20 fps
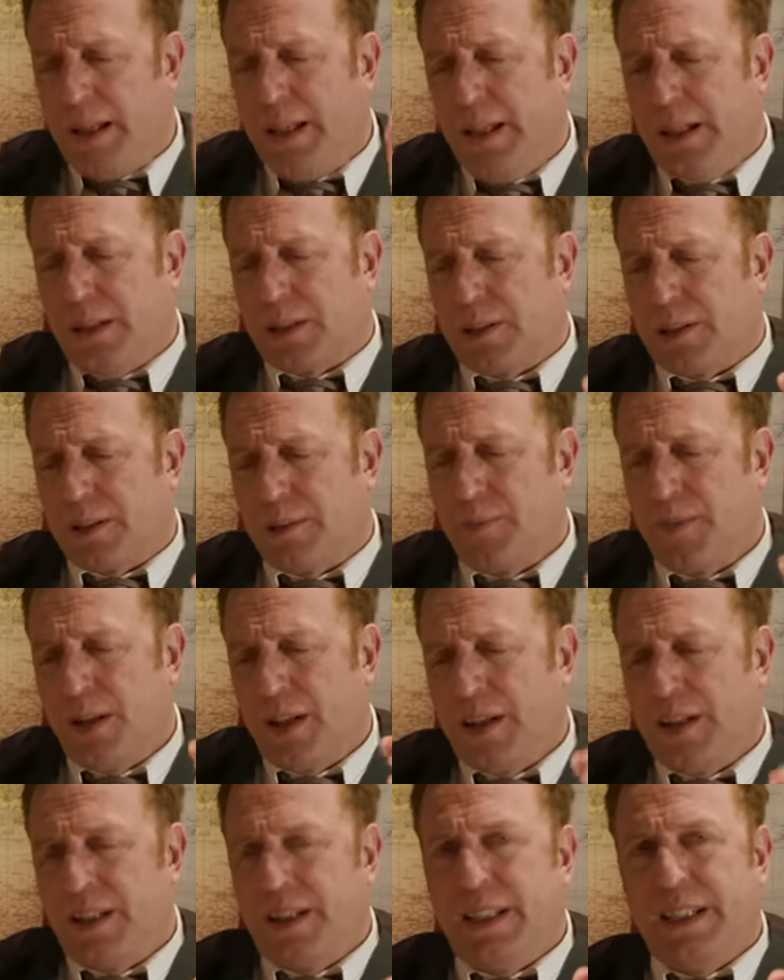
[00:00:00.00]
here
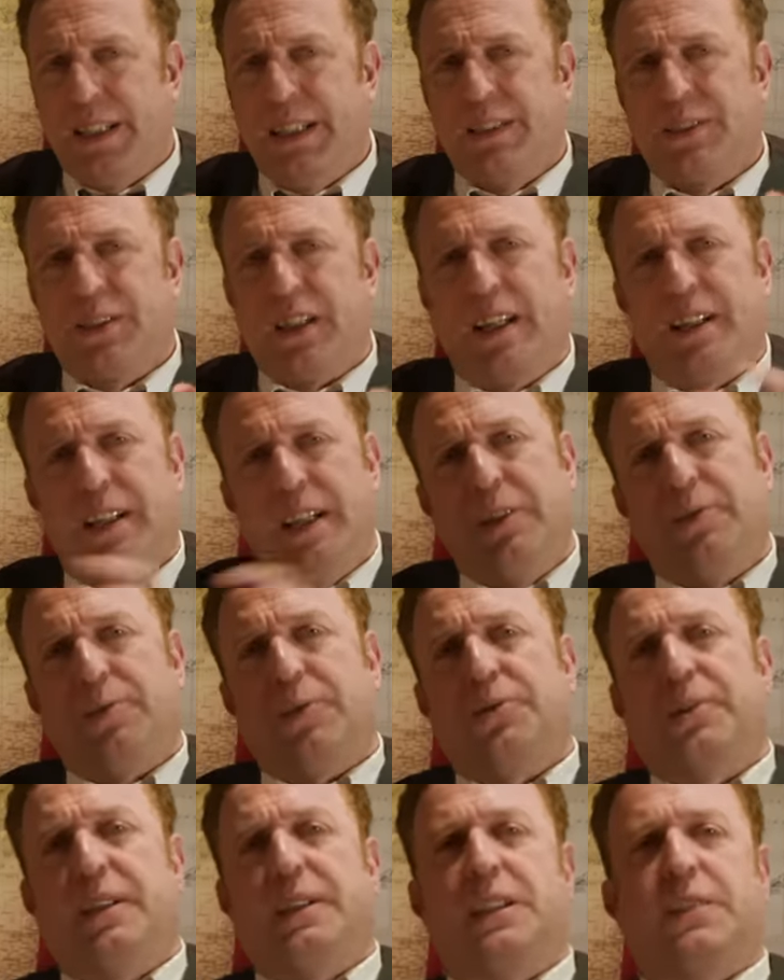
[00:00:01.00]
is an
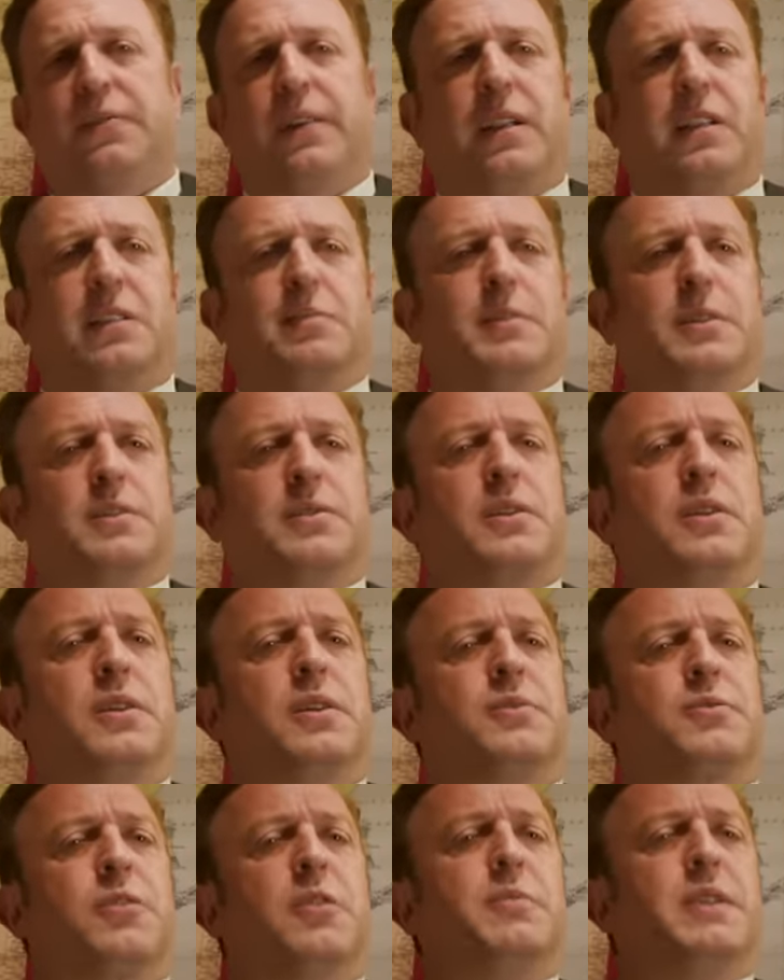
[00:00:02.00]
interesting development
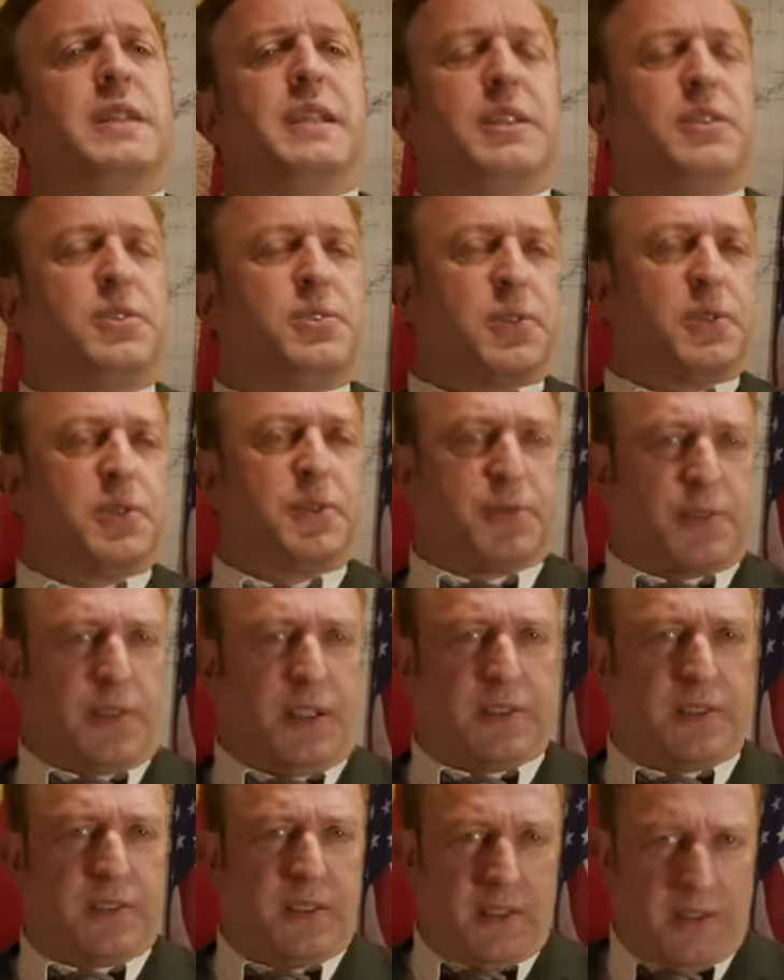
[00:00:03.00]
from the Eastern
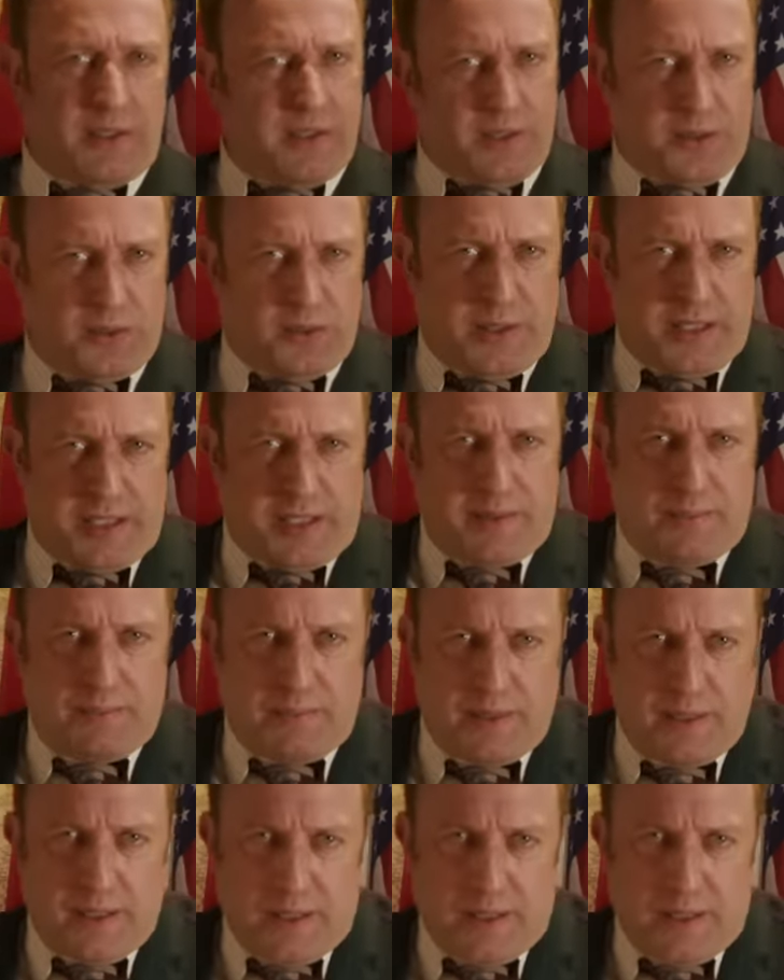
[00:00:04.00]
Front this week.